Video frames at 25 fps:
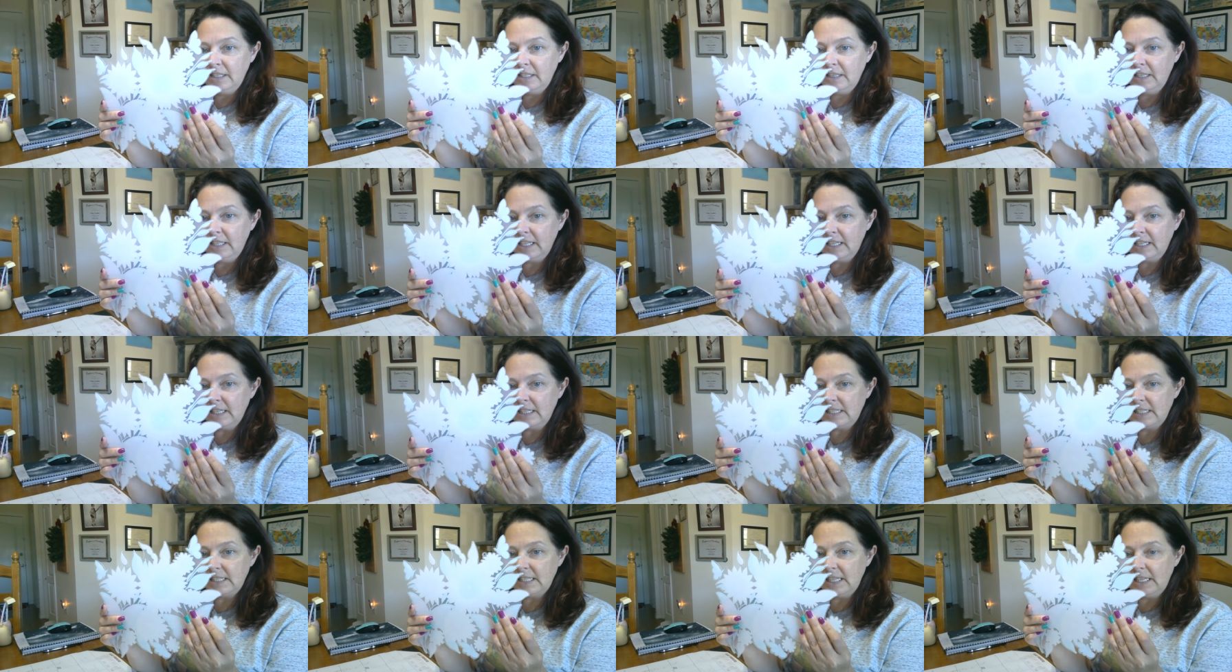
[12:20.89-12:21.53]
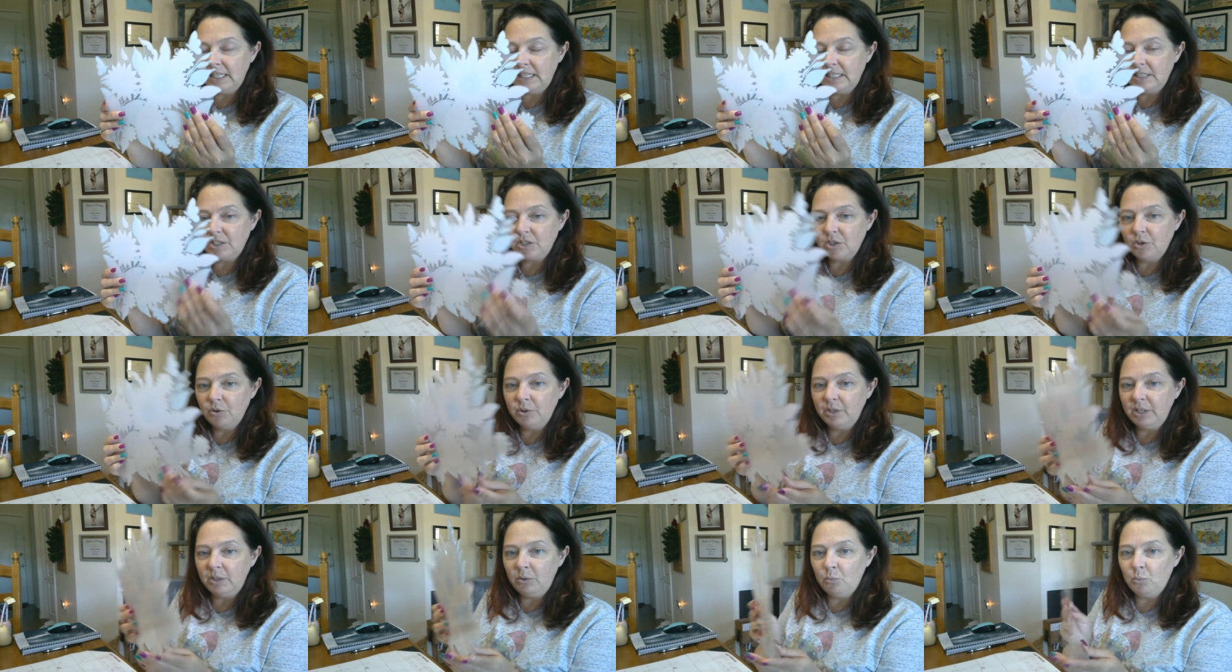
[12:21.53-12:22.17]
Like I said, it's
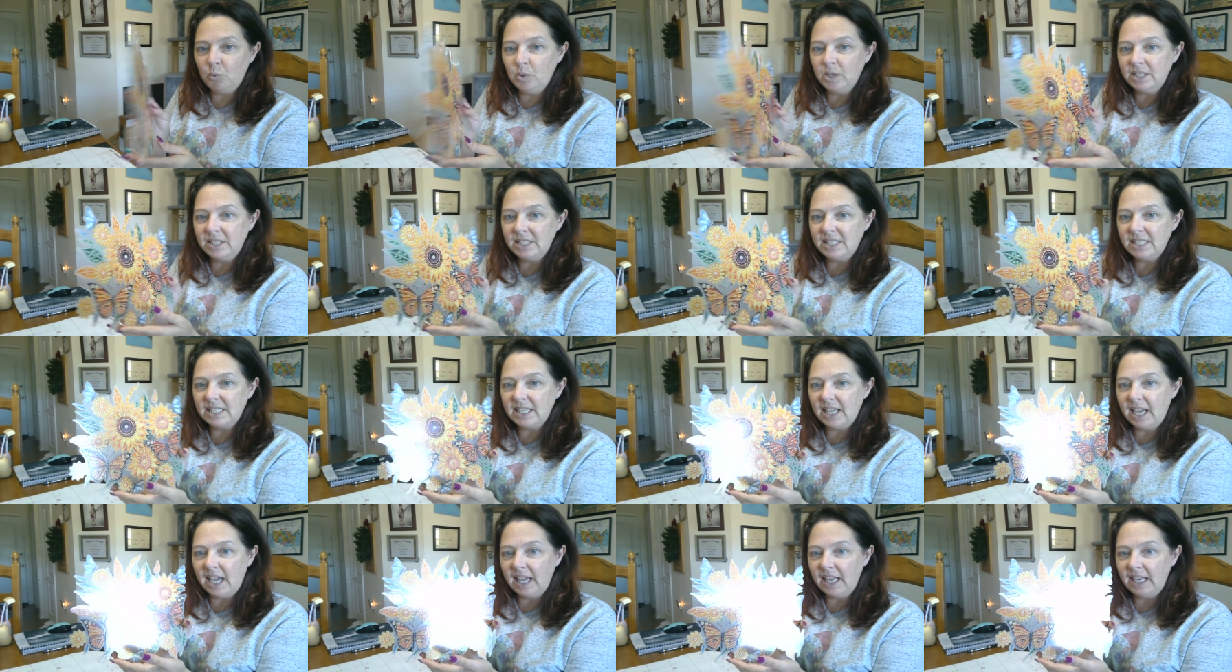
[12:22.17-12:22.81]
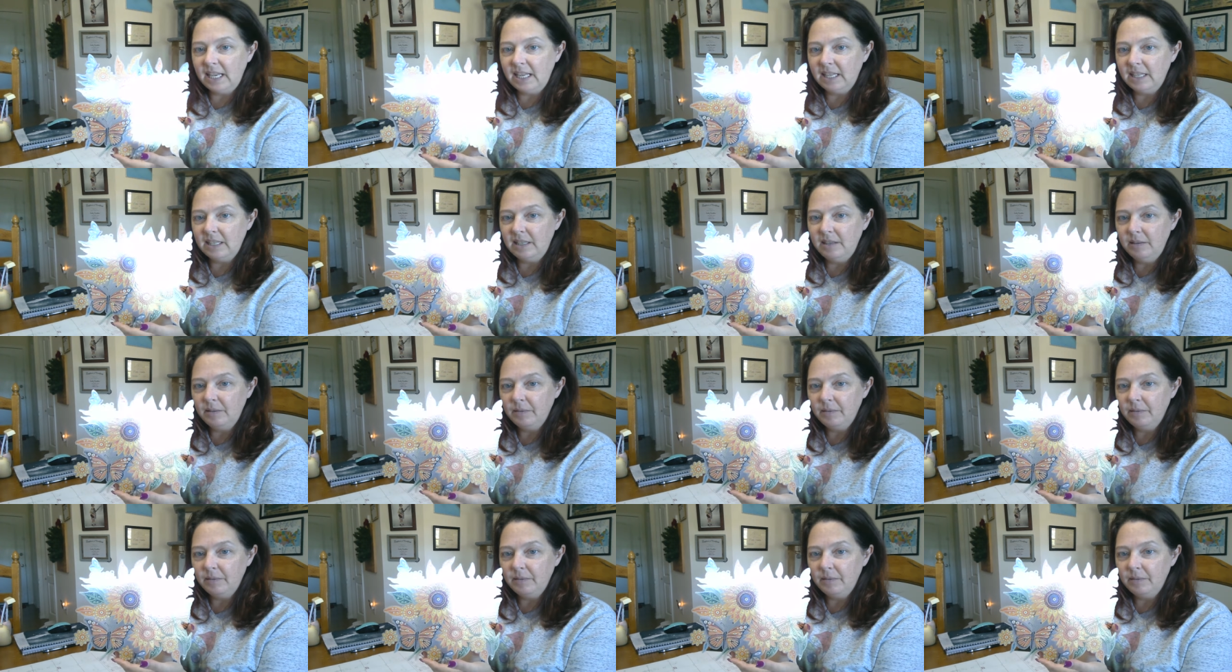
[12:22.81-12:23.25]
only one-sided.